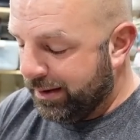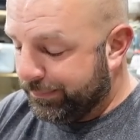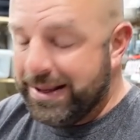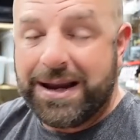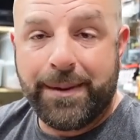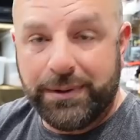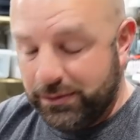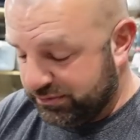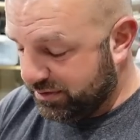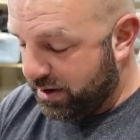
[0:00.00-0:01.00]
Black and
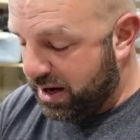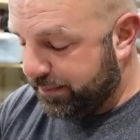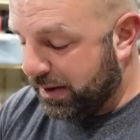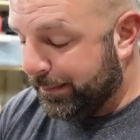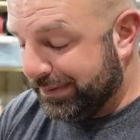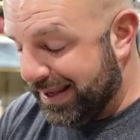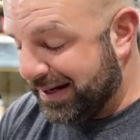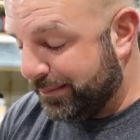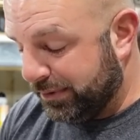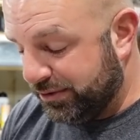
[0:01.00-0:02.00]
blue is great, but a
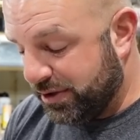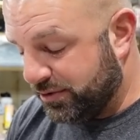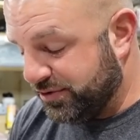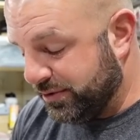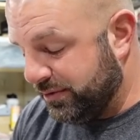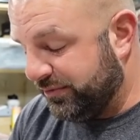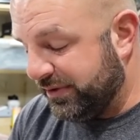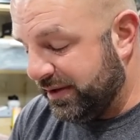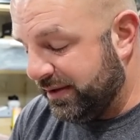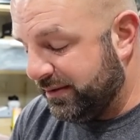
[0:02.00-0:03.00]
black and blue chartreuse
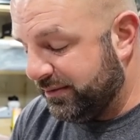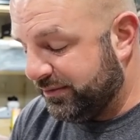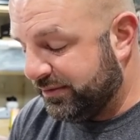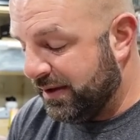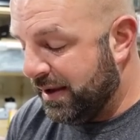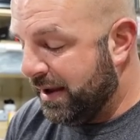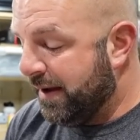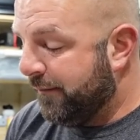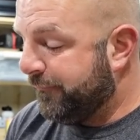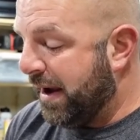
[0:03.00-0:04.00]
is
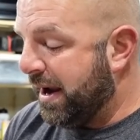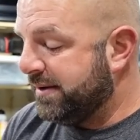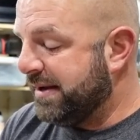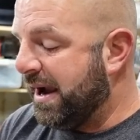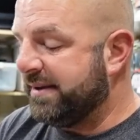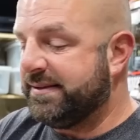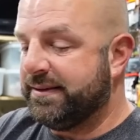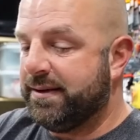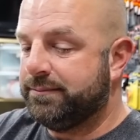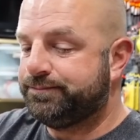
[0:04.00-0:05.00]
fantastic.
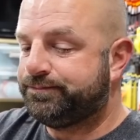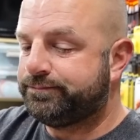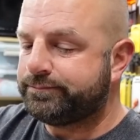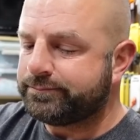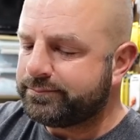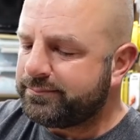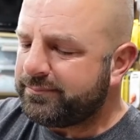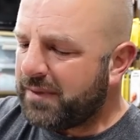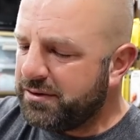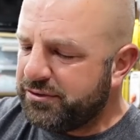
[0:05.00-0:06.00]

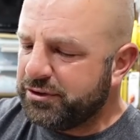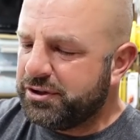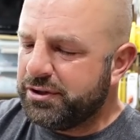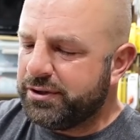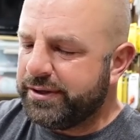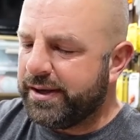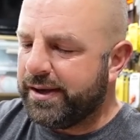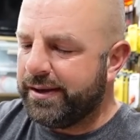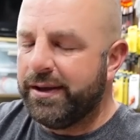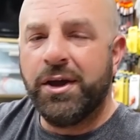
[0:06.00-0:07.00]
Just a good
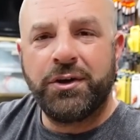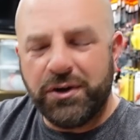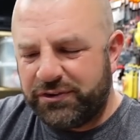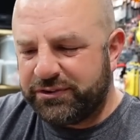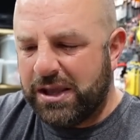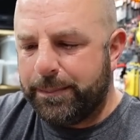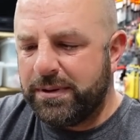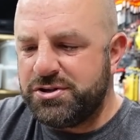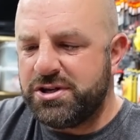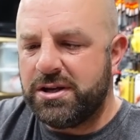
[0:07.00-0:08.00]
good
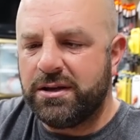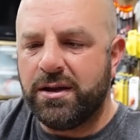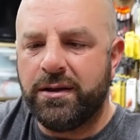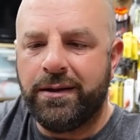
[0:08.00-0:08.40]
skipping jig,